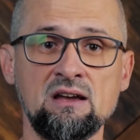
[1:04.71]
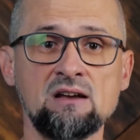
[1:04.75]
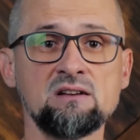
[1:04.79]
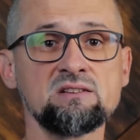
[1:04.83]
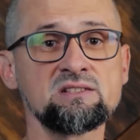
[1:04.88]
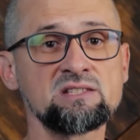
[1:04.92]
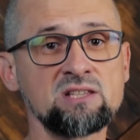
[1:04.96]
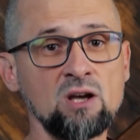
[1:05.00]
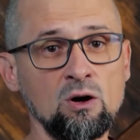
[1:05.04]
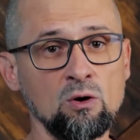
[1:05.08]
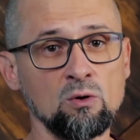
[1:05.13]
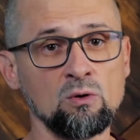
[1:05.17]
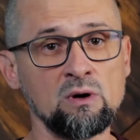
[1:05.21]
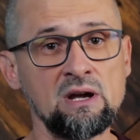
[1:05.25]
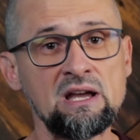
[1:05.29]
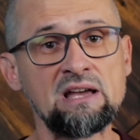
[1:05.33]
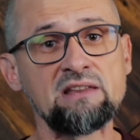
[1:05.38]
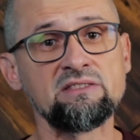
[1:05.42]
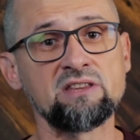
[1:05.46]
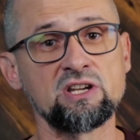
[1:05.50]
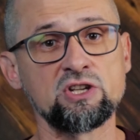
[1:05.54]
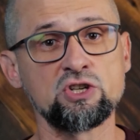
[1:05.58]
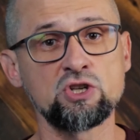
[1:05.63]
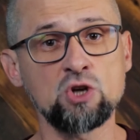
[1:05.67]
So,
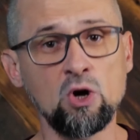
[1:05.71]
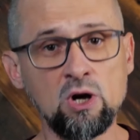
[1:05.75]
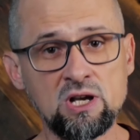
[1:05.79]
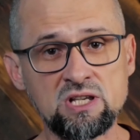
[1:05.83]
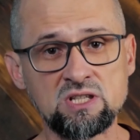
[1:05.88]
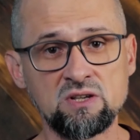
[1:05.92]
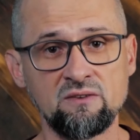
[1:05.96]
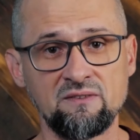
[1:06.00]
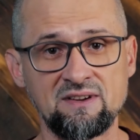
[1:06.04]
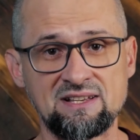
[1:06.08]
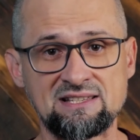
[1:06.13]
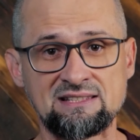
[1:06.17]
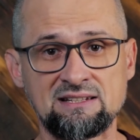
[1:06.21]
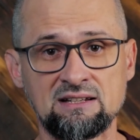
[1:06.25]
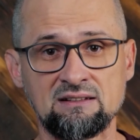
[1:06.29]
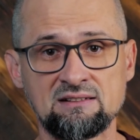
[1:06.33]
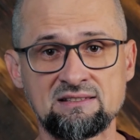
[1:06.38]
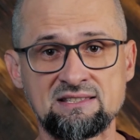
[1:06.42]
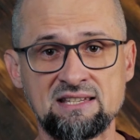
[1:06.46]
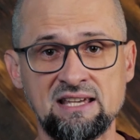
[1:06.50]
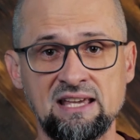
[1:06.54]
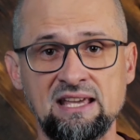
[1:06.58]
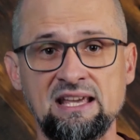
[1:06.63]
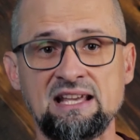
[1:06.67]
the choice of
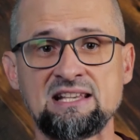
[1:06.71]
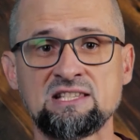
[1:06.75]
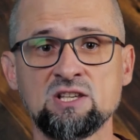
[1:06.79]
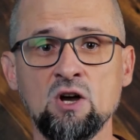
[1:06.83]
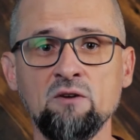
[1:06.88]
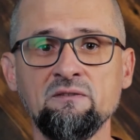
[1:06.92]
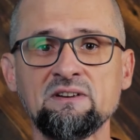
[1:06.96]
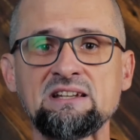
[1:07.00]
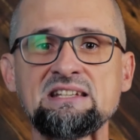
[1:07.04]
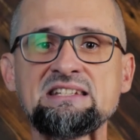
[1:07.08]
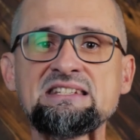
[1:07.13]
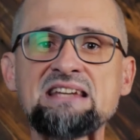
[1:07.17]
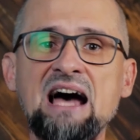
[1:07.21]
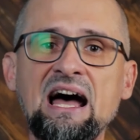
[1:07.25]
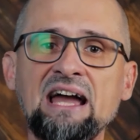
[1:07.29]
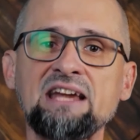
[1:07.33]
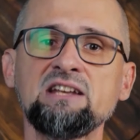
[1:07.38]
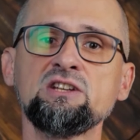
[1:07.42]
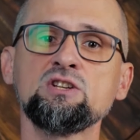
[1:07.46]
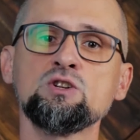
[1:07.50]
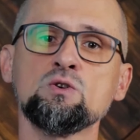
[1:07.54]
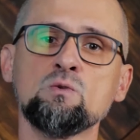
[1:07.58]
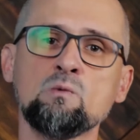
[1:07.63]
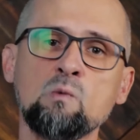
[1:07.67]
SDLC is often
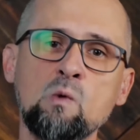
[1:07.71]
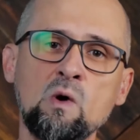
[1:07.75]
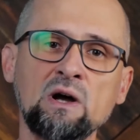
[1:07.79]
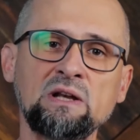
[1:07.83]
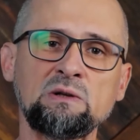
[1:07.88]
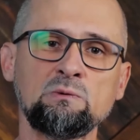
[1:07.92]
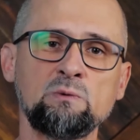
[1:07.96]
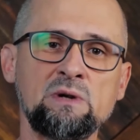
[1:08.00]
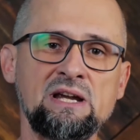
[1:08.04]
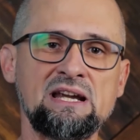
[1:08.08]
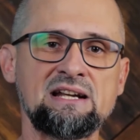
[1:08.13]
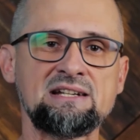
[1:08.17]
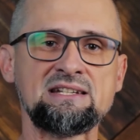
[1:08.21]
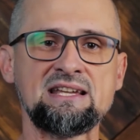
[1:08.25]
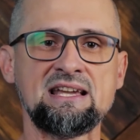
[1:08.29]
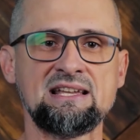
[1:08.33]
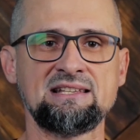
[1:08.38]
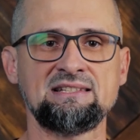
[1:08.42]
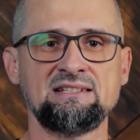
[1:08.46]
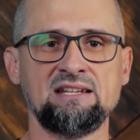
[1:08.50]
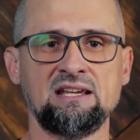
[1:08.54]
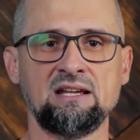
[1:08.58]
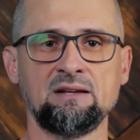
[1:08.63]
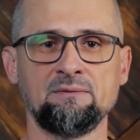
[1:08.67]
tied to what we are
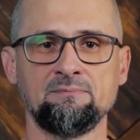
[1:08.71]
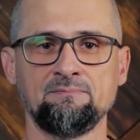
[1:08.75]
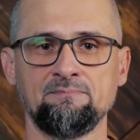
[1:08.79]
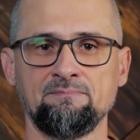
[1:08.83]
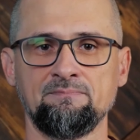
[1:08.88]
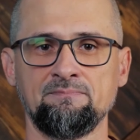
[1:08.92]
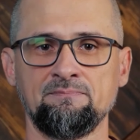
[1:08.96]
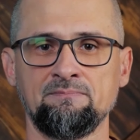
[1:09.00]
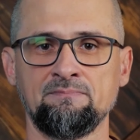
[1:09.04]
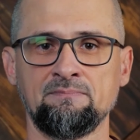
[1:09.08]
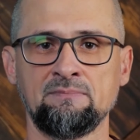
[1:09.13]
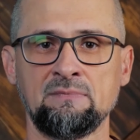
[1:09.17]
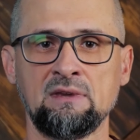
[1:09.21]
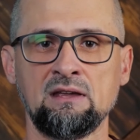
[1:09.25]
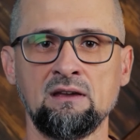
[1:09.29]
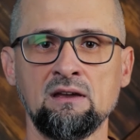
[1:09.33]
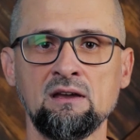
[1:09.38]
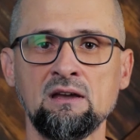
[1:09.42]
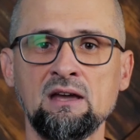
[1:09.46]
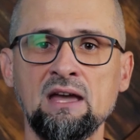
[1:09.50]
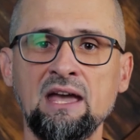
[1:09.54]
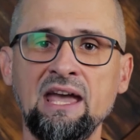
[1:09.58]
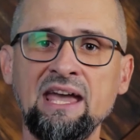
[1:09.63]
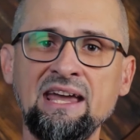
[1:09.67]
testing.
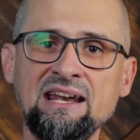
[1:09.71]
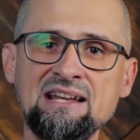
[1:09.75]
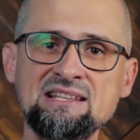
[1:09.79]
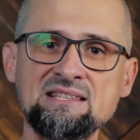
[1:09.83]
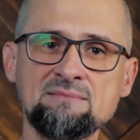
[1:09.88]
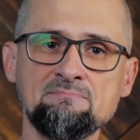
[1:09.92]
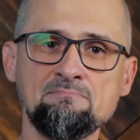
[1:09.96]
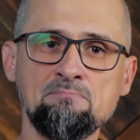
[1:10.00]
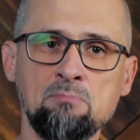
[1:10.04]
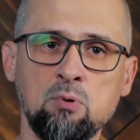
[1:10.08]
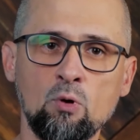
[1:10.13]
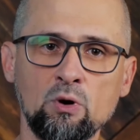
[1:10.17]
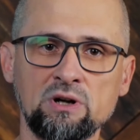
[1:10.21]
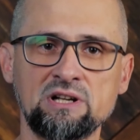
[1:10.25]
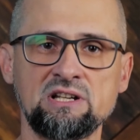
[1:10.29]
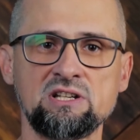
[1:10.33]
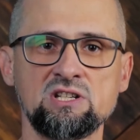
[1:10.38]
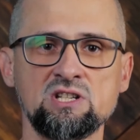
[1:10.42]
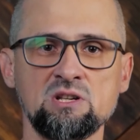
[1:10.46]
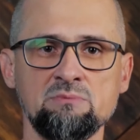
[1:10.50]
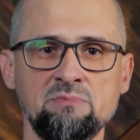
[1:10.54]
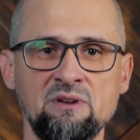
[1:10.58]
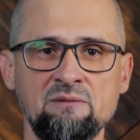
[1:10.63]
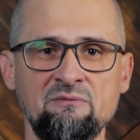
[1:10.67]
It is
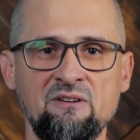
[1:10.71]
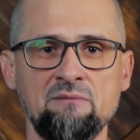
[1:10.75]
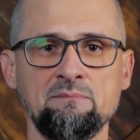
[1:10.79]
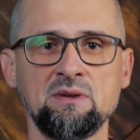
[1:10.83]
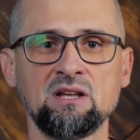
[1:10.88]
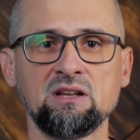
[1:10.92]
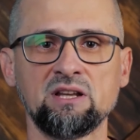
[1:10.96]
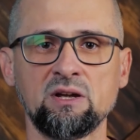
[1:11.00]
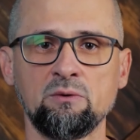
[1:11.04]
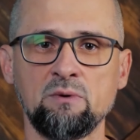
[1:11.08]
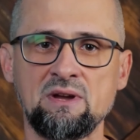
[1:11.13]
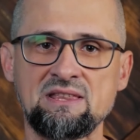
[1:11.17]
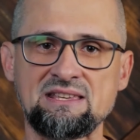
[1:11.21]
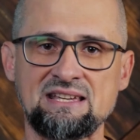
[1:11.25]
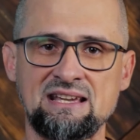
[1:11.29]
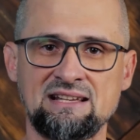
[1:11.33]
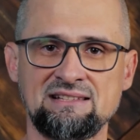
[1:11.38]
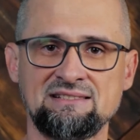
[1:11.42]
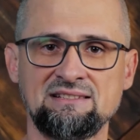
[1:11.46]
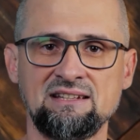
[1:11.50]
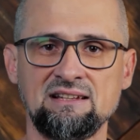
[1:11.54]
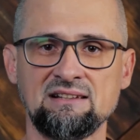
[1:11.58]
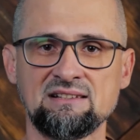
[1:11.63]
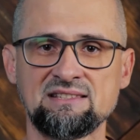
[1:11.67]
important to be familiar with
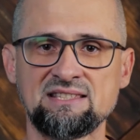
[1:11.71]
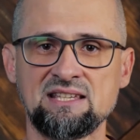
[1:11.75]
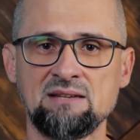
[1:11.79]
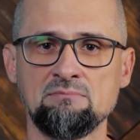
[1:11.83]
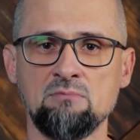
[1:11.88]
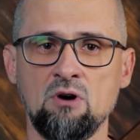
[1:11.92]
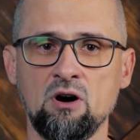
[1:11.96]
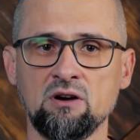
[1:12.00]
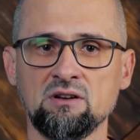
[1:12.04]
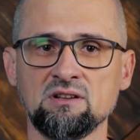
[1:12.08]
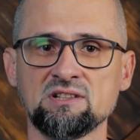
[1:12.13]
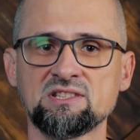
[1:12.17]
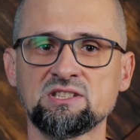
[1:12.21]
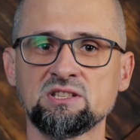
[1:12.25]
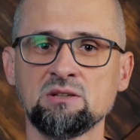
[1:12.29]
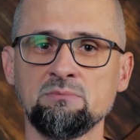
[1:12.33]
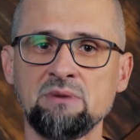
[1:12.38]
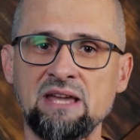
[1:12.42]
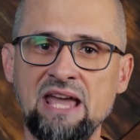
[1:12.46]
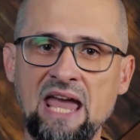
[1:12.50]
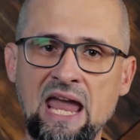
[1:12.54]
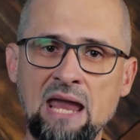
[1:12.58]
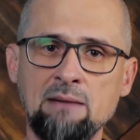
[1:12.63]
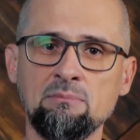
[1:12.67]
SDLC models to
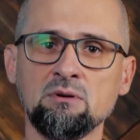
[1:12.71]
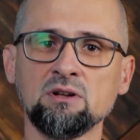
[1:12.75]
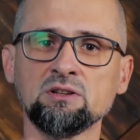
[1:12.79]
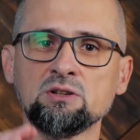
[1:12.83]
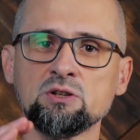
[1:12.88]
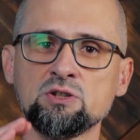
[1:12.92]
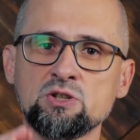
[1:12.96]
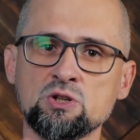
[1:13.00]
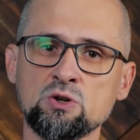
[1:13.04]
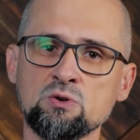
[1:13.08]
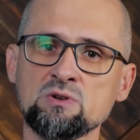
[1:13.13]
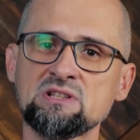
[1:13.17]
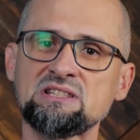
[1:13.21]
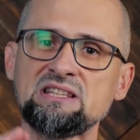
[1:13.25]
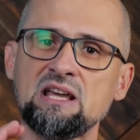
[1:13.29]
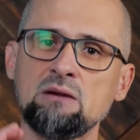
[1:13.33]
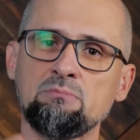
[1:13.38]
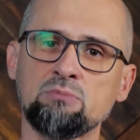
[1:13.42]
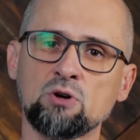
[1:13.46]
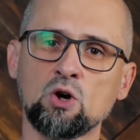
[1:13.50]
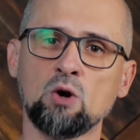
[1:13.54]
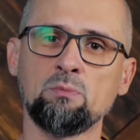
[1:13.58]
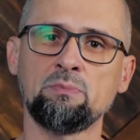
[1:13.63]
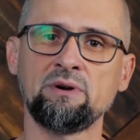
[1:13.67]
be able to choose the
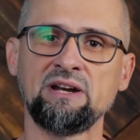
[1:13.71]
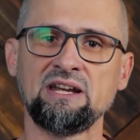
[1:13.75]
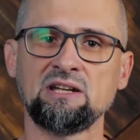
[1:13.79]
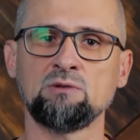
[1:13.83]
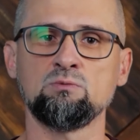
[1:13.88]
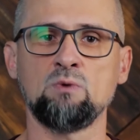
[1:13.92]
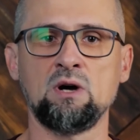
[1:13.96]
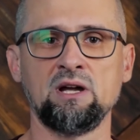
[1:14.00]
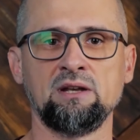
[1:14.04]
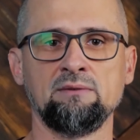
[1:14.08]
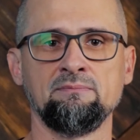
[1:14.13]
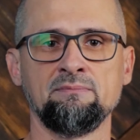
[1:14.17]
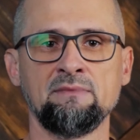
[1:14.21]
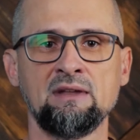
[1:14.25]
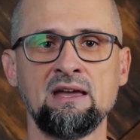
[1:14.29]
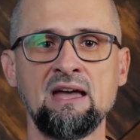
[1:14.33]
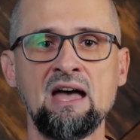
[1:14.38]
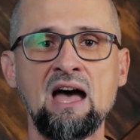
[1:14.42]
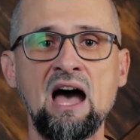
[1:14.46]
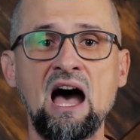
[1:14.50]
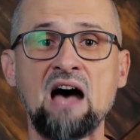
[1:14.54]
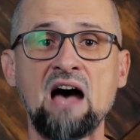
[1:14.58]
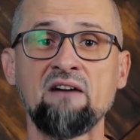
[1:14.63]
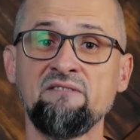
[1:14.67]
appropriate one.
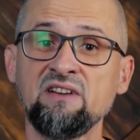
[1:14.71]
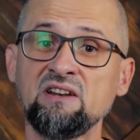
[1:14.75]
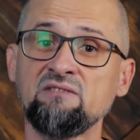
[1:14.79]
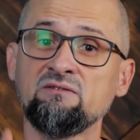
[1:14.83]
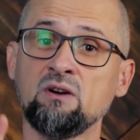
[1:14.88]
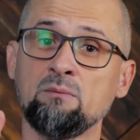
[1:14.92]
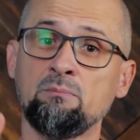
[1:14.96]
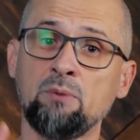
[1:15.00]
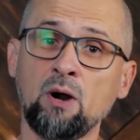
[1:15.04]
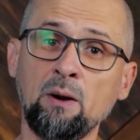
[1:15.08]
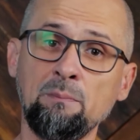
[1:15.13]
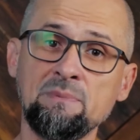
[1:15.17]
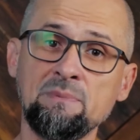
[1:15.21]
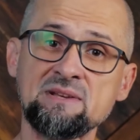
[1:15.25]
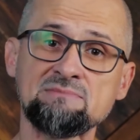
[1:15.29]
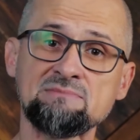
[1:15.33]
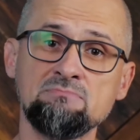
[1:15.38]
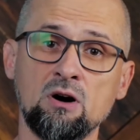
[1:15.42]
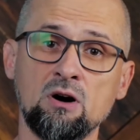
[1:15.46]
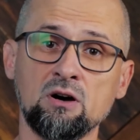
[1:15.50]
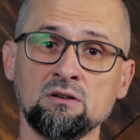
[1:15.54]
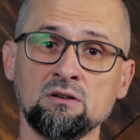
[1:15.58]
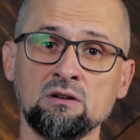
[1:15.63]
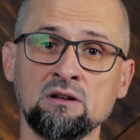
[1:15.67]
A fit-for-purpose
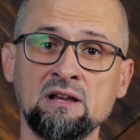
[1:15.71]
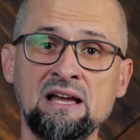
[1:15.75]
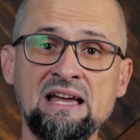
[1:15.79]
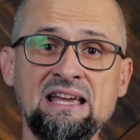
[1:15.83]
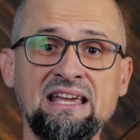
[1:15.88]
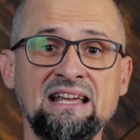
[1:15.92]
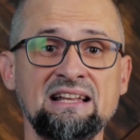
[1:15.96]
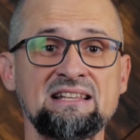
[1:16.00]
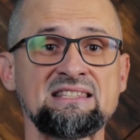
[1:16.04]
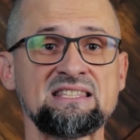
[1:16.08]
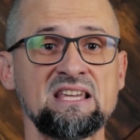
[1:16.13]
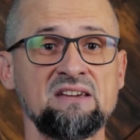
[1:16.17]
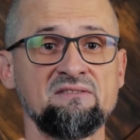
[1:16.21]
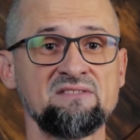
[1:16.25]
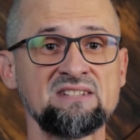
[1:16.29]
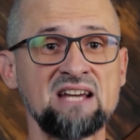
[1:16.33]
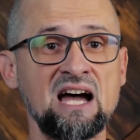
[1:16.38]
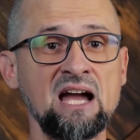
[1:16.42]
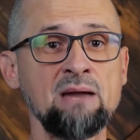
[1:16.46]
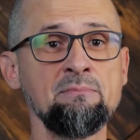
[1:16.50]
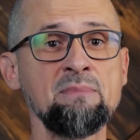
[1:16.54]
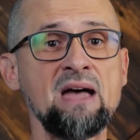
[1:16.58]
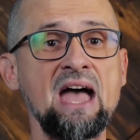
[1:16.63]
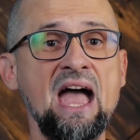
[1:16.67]
model can save
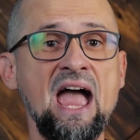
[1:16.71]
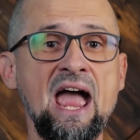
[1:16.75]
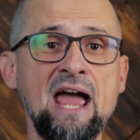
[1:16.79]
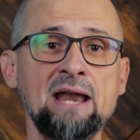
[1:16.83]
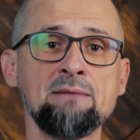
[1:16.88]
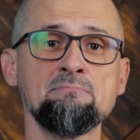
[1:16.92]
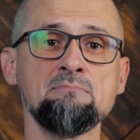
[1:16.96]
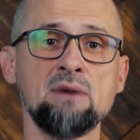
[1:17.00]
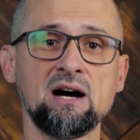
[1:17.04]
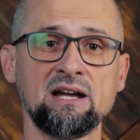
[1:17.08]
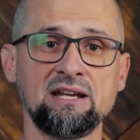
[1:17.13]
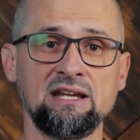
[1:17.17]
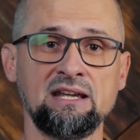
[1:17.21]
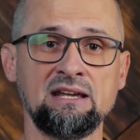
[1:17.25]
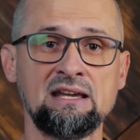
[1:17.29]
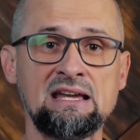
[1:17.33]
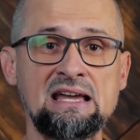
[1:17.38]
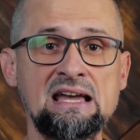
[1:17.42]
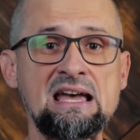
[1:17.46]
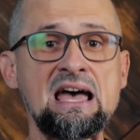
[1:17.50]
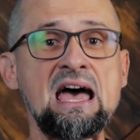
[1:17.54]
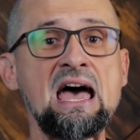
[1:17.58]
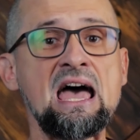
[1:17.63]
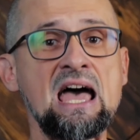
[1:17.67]
time and money,
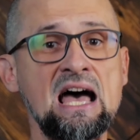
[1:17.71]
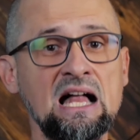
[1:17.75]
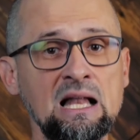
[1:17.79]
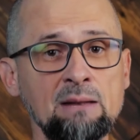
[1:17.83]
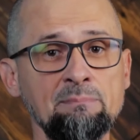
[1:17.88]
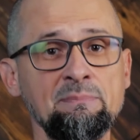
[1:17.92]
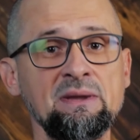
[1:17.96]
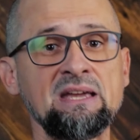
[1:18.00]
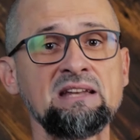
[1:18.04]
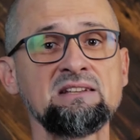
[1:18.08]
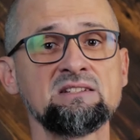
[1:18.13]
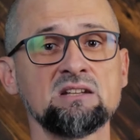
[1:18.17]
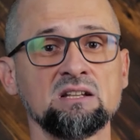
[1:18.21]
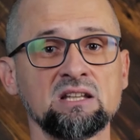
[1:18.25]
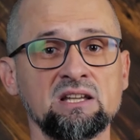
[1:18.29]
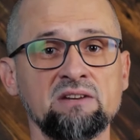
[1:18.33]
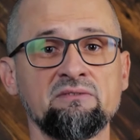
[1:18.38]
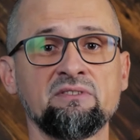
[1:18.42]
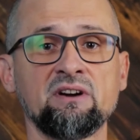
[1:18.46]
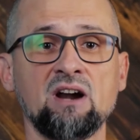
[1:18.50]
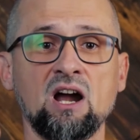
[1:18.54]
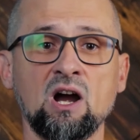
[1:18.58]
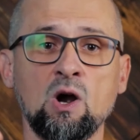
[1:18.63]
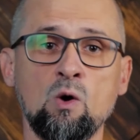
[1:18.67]
helping
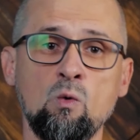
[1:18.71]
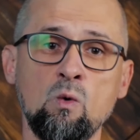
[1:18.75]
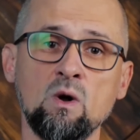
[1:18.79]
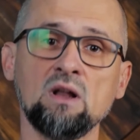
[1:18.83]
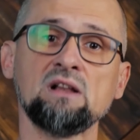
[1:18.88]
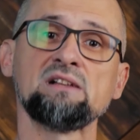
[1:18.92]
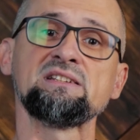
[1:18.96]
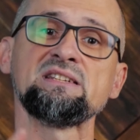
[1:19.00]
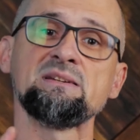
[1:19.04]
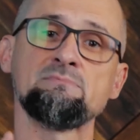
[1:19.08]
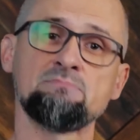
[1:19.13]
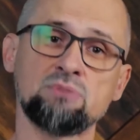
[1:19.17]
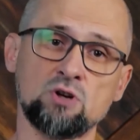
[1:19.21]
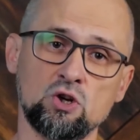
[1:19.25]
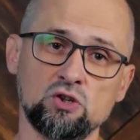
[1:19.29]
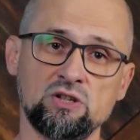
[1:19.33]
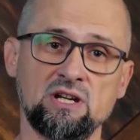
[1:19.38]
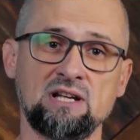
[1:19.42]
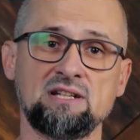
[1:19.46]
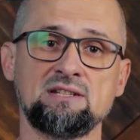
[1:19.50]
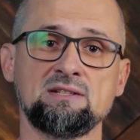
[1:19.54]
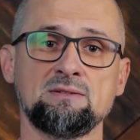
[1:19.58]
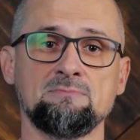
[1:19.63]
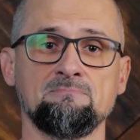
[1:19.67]
deliver a quality
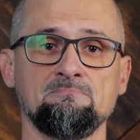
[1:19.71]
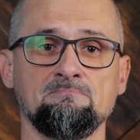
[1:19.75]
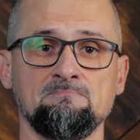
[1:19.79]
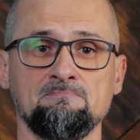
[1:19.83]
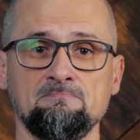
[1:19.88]
product.